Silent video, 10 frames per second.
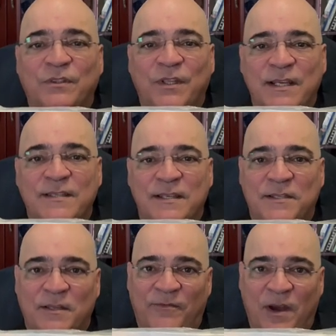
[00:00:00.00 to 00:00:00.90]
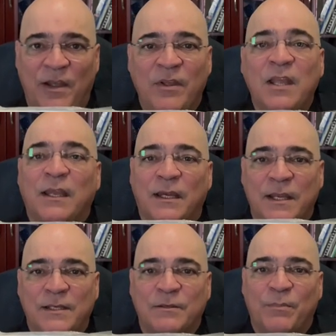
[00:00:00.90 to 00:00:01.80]
365,
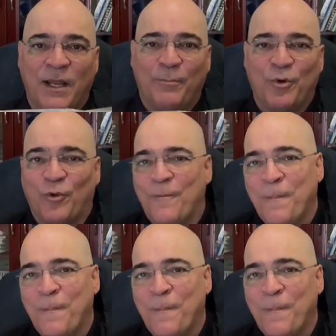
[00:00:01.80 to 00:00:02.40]
created by Apollo.